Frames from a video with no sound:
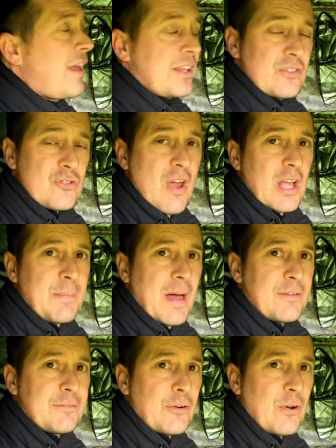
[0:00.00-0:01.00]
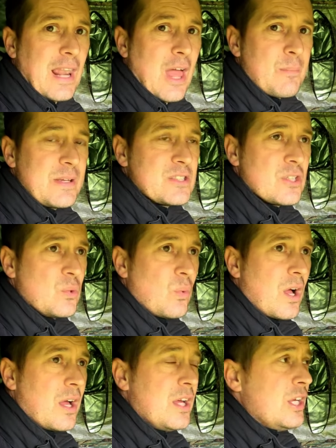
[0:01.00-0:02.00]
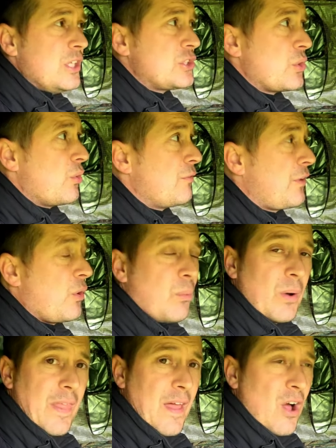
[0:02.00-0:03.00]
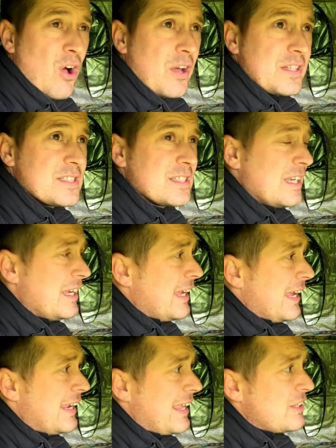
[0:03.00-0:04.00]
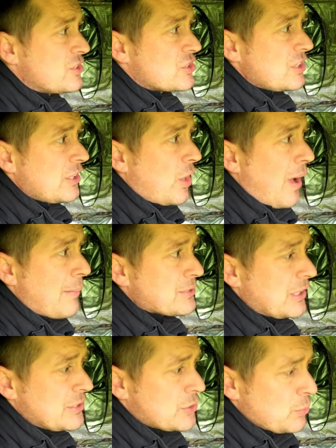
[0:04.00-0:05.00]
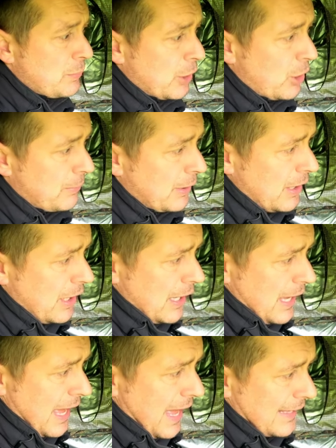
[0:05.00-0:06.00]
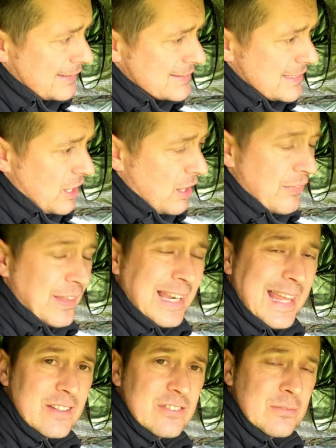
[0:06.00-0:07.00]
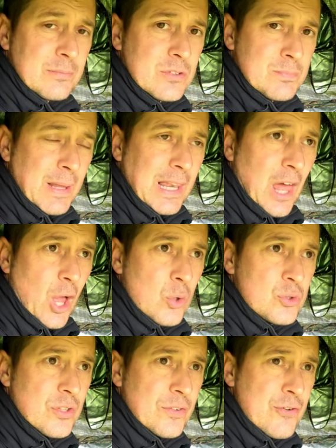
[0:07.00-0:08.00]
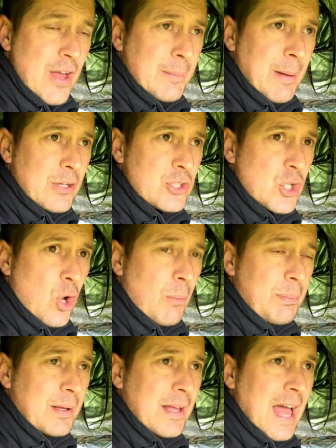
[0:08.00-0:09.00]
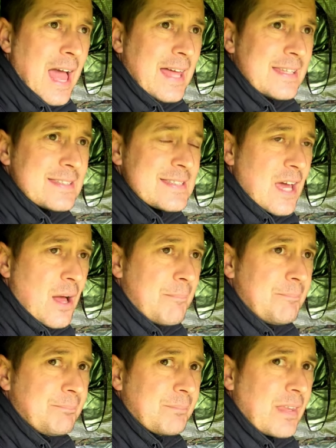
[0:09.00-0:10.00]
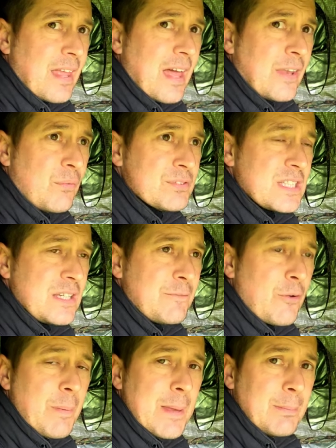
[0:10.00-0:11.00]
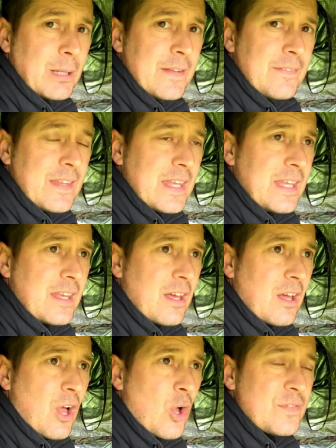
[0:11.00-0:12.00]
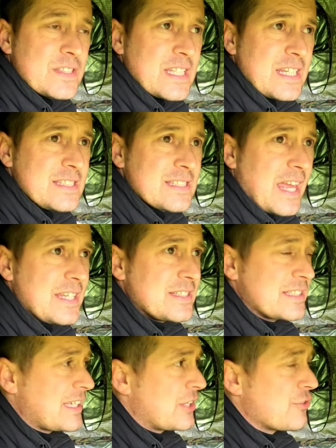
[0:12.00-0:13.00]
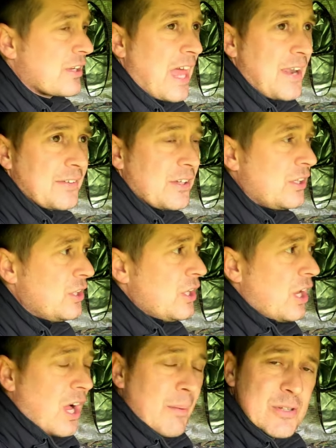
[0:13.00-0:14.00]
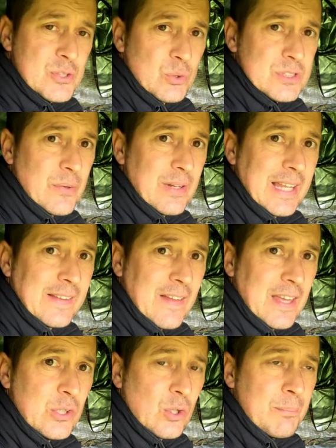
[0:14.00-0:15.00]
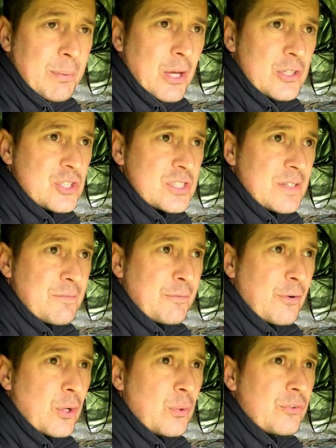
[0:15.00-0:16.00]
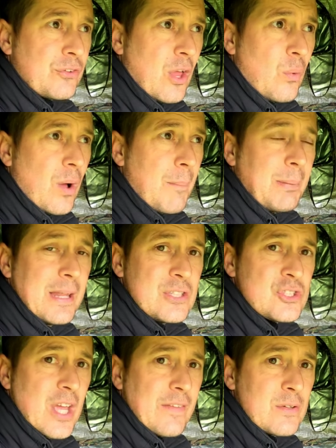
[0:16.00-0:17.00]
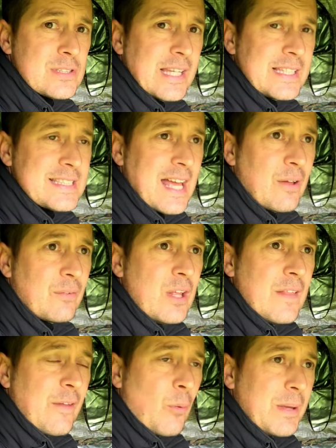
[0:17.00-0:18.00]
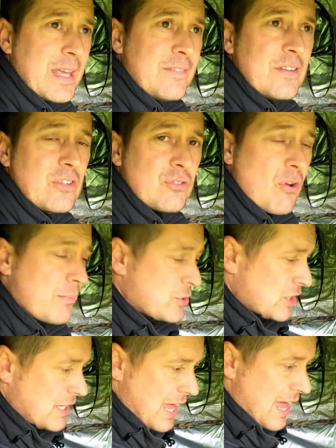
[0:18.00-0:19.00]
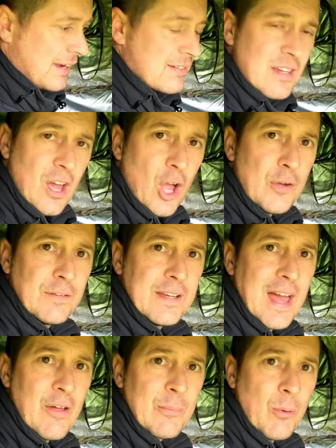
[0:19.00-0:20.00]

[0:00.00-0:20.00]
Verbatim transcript: Thanks to Tragopan for allowing me to uh, do a review on one of their hides. It is, you know, absolutely superb. And uh, the links below to the Tragopan shop and um, and obviously for people in the uh, overseas states etc Canada um, there's also a link there you can purchase it through so um, please check those links out they'll be in the description and hopefully now at